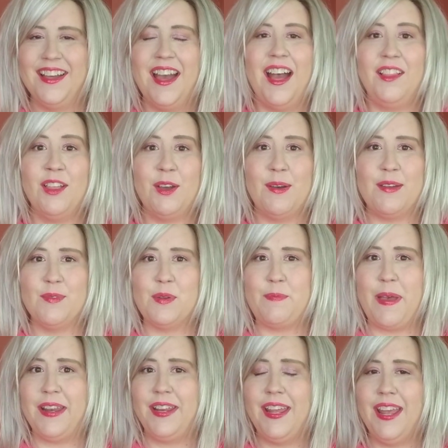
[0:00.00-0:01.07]
Hello
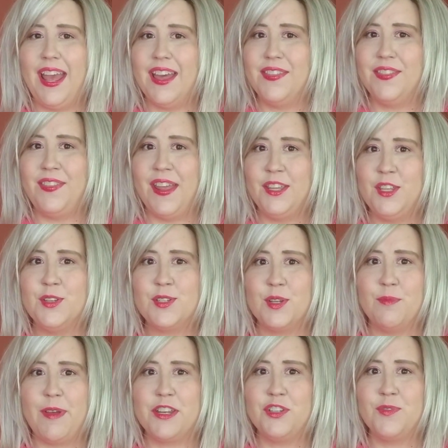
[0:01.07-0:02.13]
everybody, and thank you so
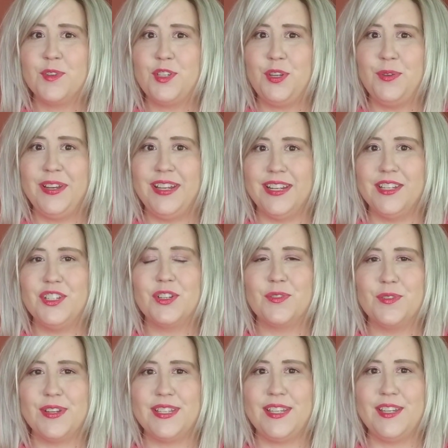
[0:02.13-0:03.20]
much for tuning in to
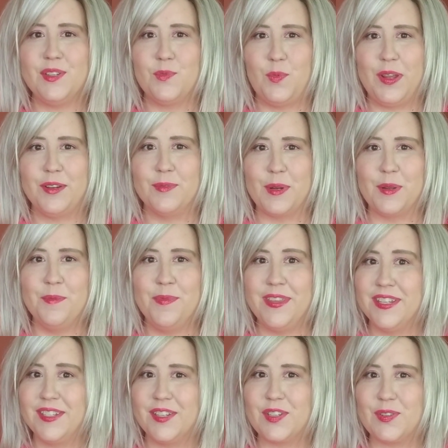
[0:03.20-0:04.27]
Chrissy's Wig Room.
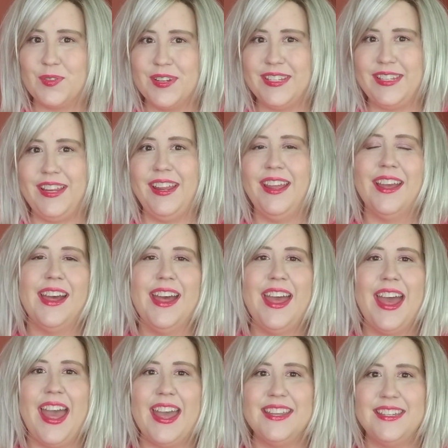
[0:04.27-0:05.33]
This is Chrissy,
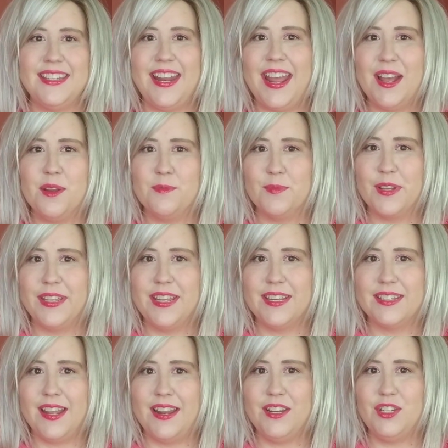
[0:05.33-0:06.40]
and today I'm really
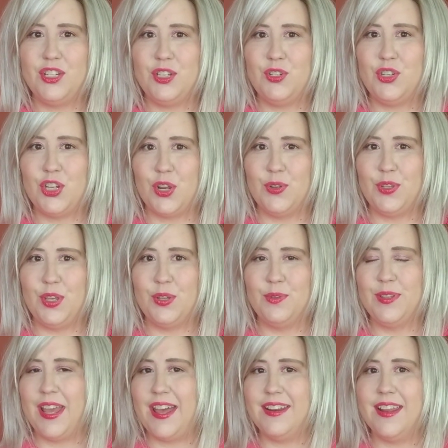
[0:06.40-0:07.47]
excited to show you
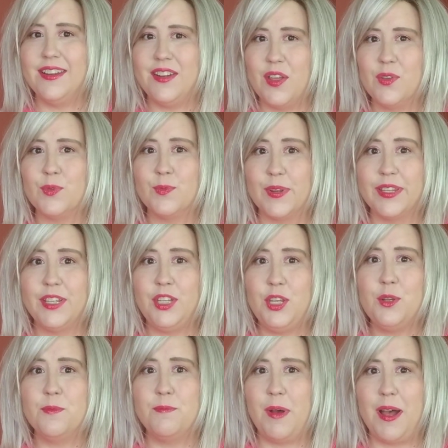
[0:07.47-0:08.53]
yet another really
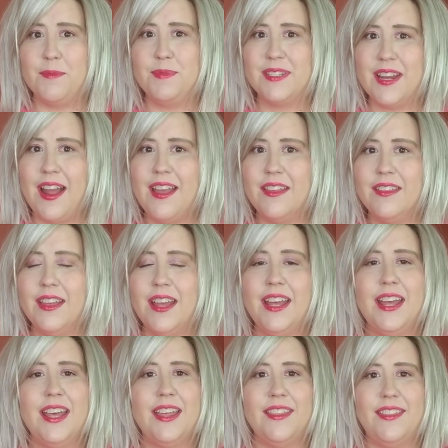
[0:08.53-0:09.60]
cute bob style
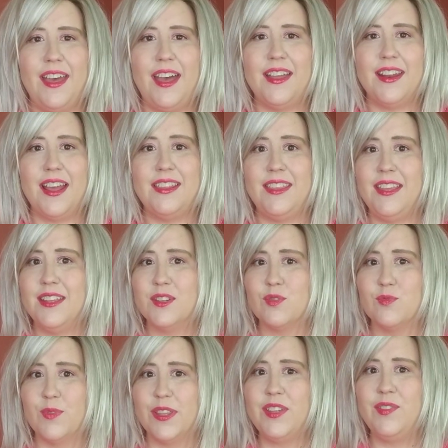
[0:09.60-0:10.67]
that I think is
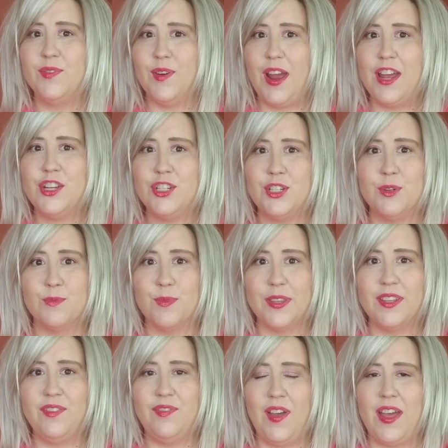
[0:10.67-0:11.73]
really fresh,
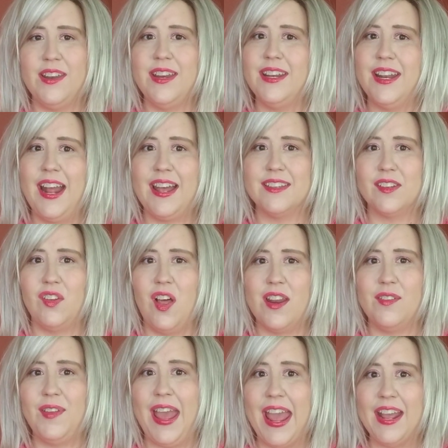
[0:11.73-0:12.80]
really fun, and it has a lot
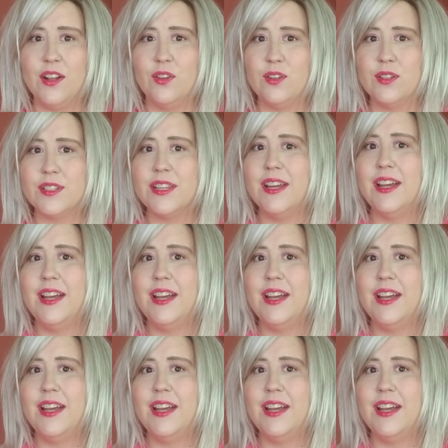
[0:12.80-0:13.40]
of angled